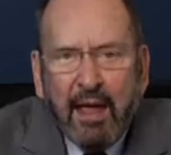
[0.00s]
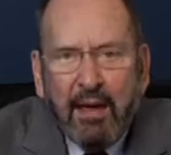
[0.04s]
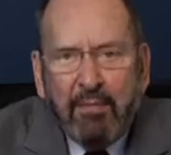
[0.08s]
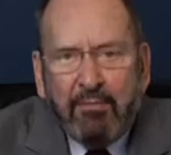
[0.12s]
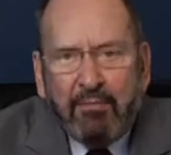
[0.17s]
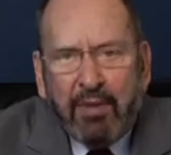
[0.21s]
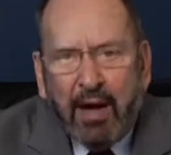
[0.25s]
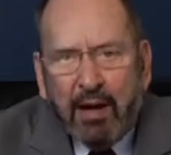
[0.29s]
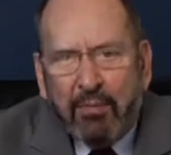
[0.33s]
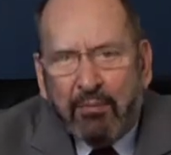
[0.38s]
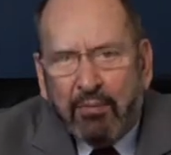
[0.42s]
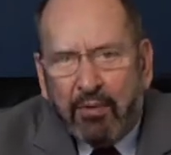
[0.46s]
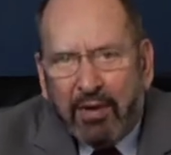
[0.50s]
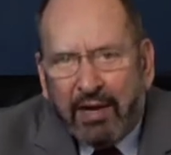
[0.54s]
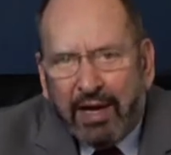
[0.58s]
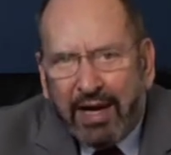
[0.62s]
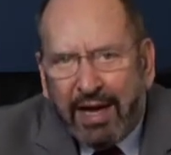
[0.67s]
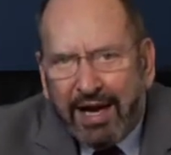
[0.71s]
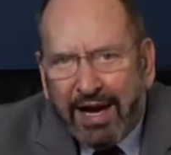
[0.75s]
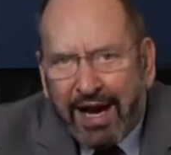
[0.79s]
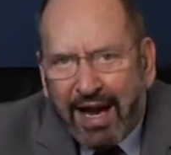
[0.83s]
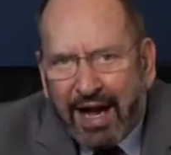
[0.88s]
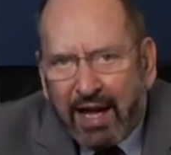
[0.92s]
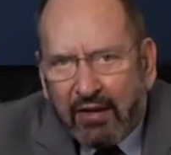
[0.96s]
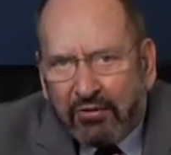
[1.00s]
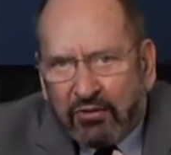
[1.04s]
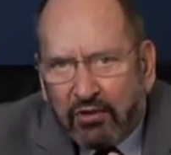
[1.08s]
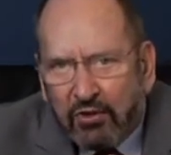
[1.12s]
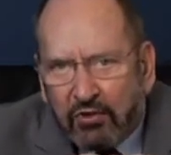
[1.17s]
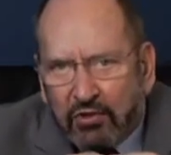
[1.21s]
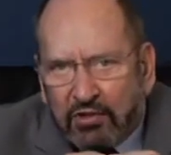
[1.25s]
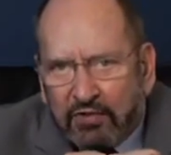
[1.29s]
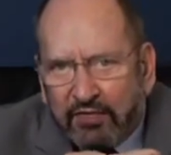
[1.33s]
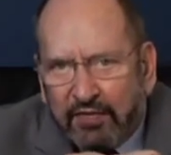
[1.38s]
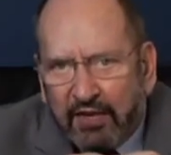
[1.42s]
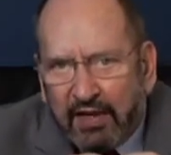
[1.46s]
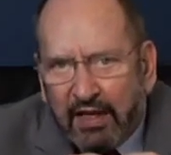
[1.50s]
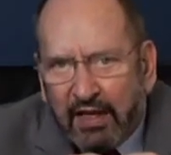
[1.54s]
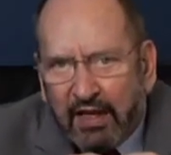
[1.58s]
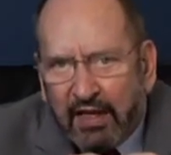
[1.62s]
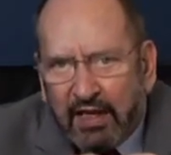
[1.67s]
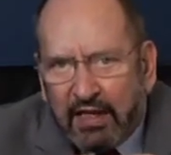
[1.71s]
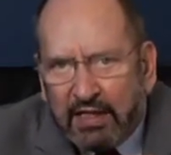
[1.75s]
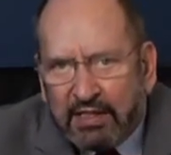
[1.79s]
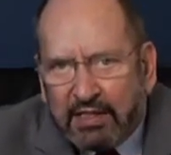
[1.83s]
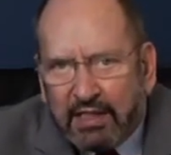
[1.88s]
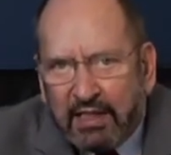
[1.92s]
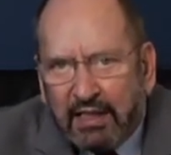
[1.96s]
By bringing out those
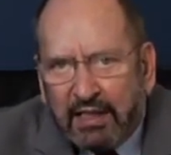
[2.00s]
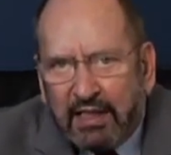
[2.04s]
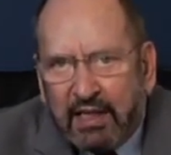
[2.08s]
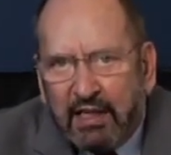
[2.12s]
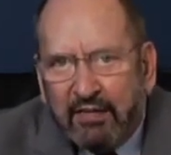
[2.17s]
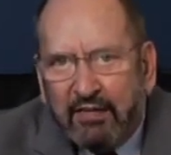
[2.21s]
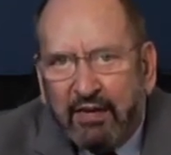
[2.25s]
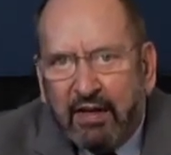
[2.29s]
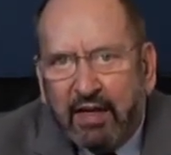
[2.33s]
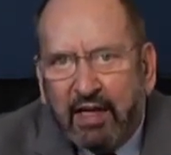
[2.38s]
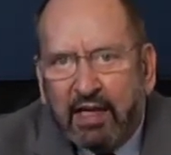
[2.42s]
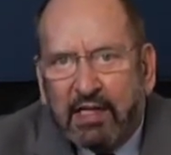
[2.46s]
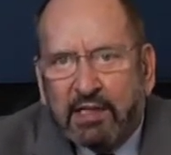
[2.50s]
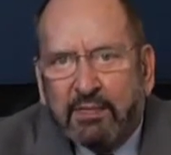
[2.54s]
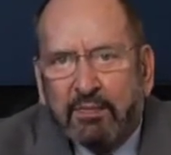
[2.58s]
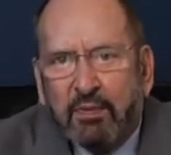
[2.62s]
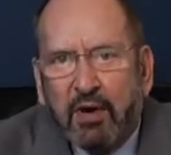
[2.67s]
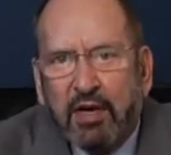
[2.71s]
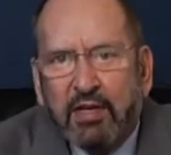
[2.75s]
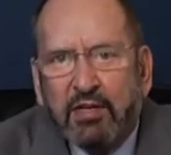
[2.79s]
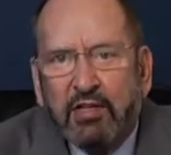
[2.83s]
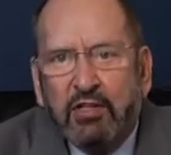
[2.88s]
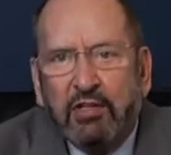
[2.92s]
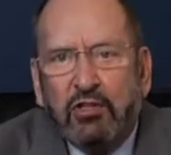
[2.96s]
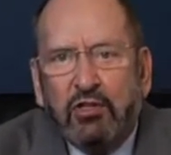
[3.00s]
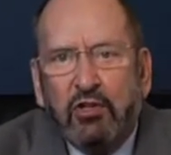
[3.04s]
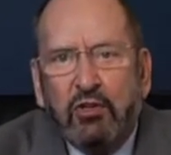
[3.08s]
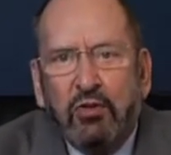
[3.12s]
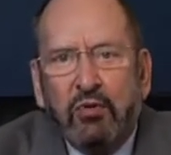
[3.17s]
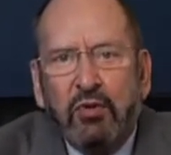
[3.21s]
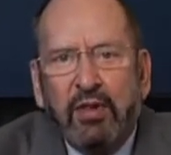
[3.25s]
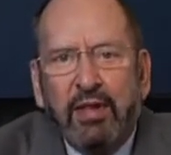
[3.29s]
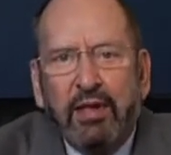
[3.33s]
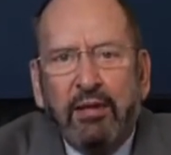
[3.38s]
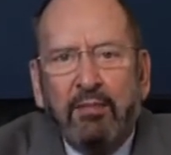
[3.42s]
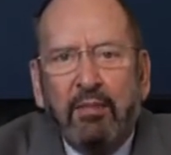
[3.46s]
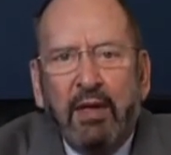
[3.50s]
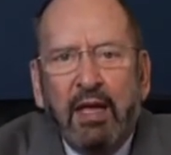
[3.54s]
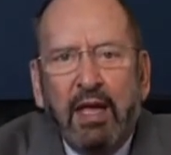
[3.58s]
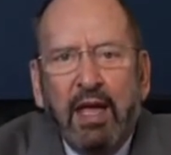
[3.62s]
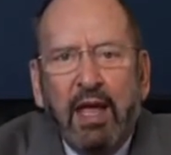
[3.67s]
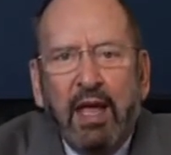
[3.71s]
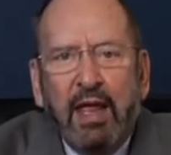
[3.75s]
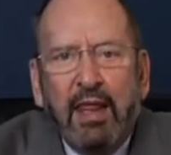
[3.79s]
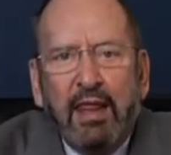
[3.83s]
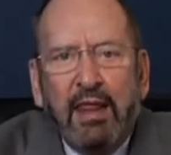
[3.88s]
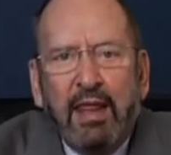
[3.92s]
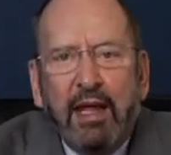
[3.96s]
feelings and giving expression to them,
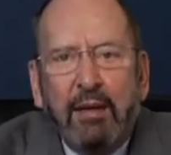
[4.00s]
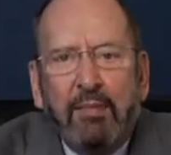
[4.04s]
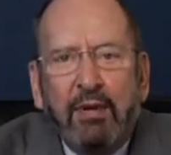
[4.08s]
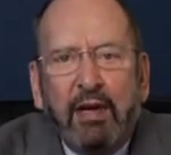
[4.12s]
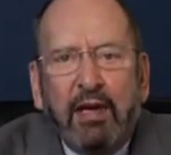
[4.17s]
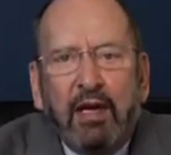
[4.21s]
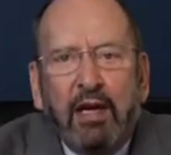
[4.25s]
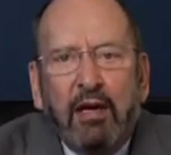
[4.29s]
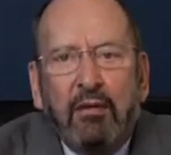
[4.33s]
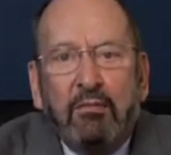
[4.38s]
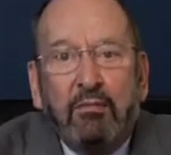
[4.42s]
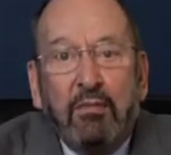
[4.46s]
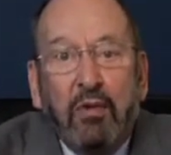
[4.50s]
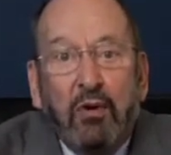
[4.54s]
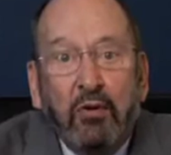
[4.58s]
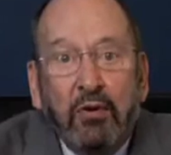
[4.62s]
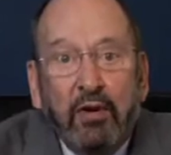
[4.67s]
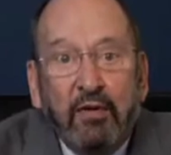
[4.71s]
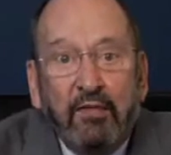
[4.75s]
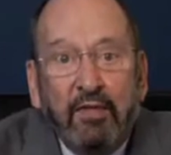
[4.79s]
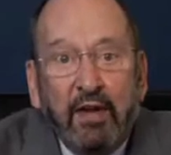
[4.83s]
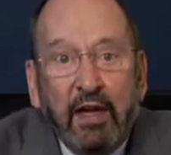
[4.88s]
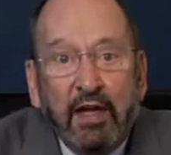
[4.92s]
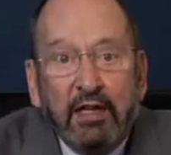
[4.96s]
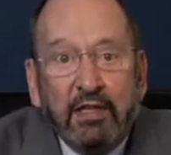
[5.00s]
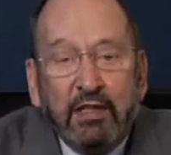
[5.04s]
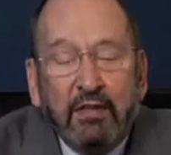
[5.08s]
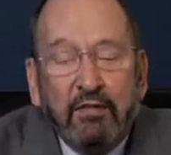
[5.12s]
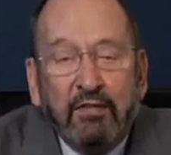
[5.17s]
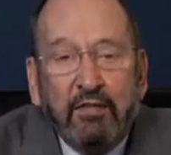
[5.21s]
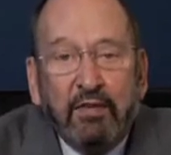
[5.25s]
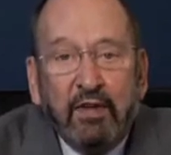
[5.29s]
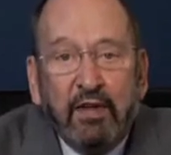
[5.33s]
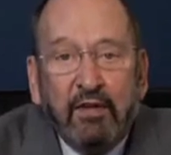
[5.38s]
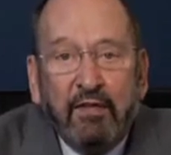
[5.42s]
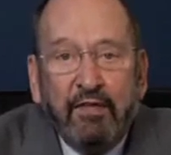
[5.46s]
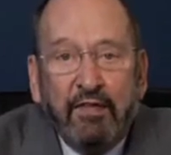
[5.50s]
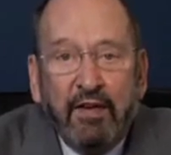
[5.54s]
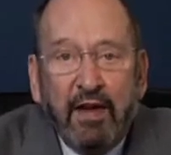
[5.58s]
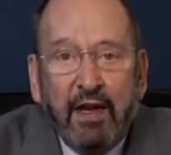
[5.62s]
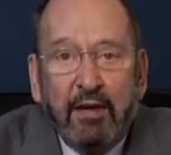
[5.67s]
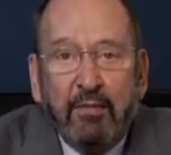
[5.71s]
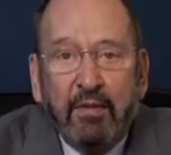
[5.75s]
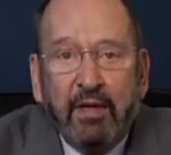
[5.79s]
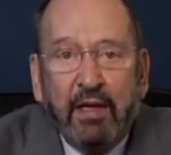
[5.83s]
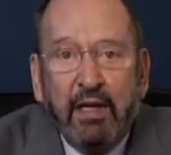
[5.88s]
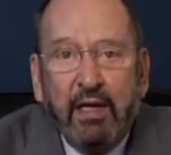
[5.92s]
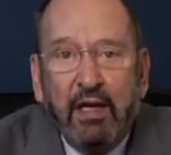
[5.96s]
they become motivation for the
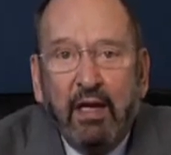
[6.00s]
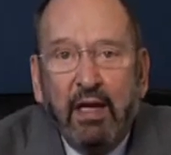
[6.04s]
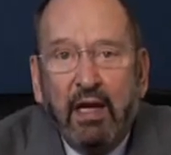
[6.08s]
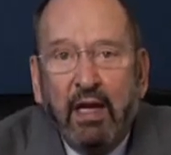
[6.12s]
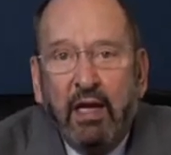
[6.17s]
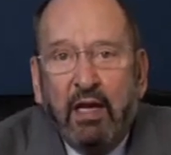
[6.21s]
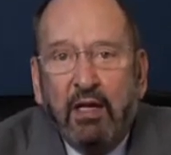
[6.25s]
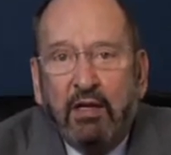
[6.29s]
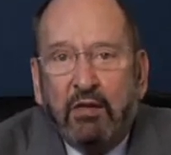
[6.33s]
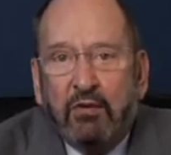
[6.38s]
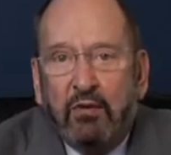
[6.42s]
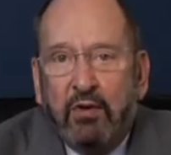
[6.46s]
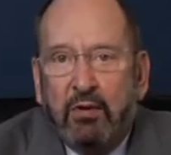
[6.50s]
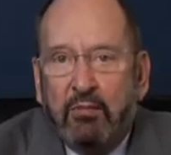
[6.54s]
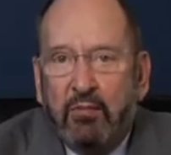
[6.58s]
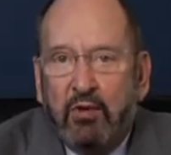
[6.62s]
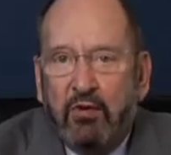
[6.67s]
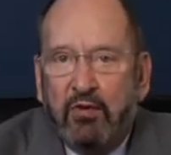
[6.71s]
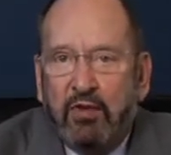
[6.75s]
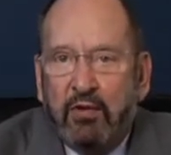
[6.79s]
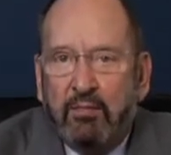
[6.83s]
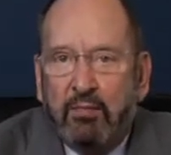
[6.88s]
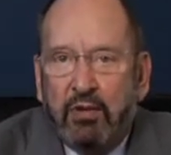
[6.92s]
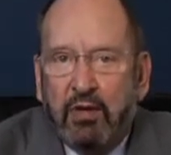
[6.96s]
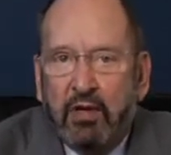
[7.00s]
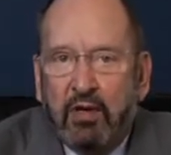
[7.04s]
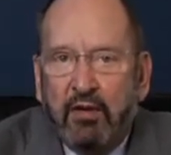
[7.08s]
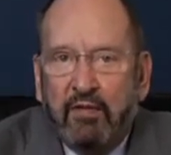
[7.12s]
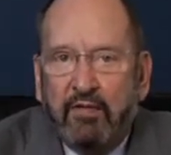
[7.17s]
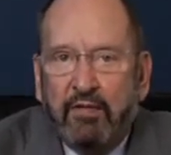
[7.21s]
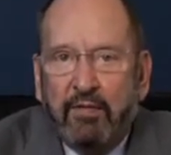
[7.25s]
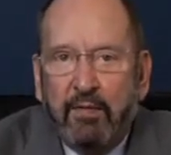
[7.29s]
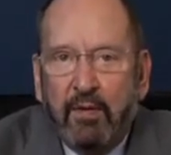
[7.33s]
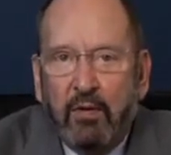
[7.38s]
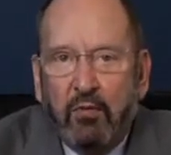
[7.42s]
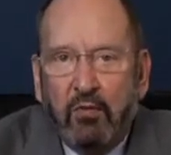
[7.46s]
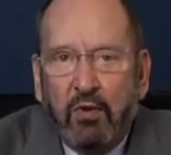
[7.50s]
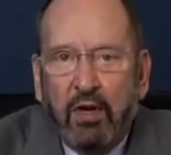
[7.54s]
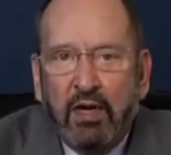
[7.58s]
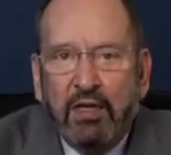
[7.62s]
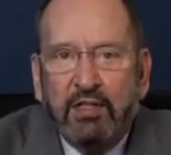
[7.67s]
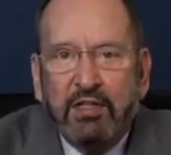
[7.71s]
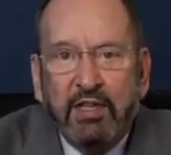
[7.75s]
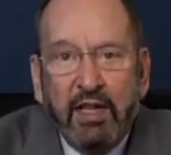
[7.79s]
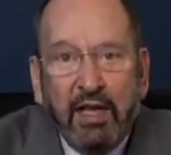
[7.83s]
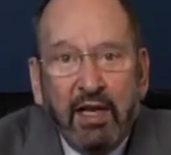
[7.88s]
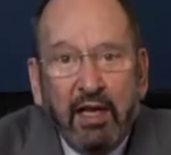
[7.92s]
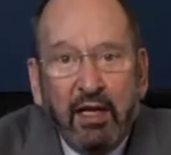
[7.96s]
family to remove the burden from the
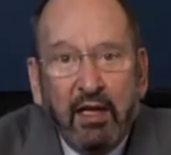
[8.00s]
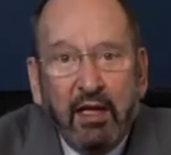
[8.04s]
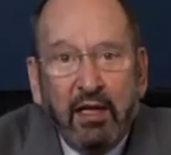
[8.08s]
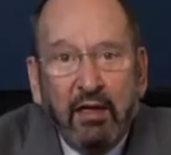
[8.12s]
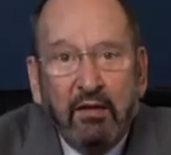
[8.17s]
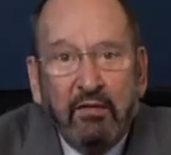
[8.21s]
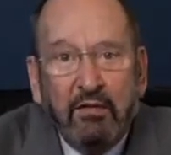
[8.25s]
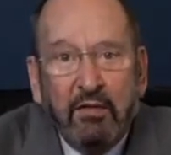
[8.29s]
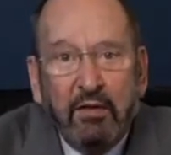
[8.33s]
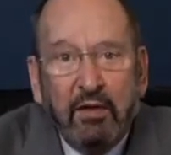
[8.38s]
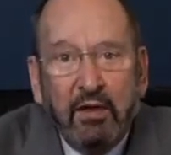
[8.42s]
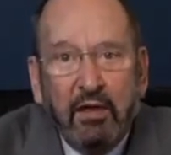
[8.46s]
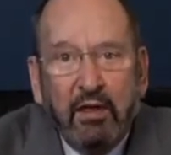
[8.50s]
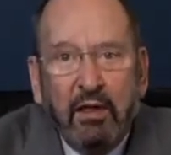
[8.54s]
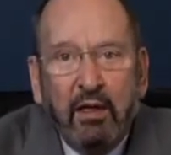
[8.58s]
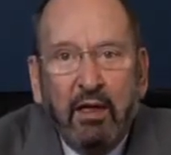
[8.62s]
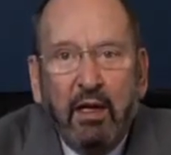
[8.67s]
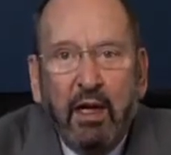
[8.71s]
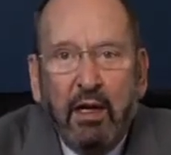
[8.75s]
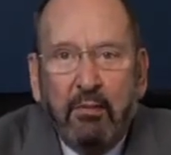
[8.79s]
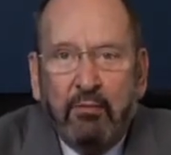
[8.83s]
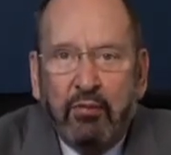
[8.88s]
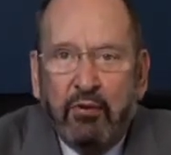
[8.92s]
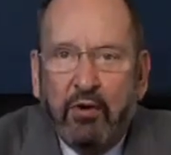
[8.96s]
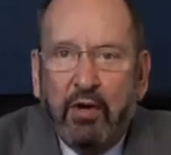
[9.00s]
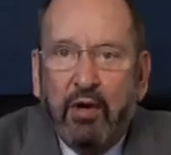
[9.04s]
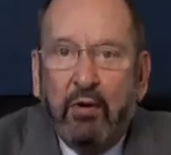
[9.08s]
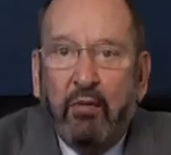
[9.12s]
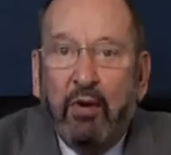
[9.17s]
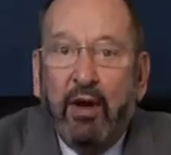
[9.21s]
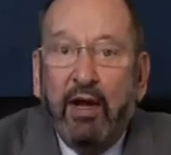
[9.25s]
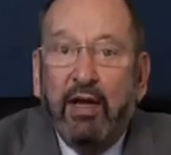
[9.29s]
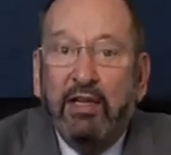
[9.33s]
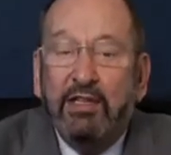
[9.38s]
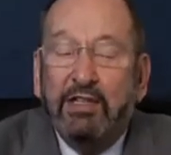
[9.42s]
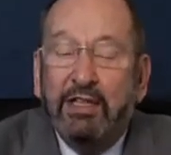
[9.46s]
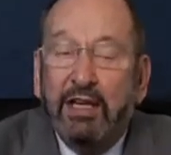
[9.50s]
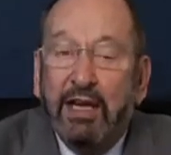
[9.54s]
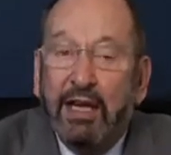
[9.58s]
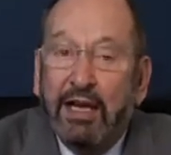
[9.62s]
ones they love and prearrange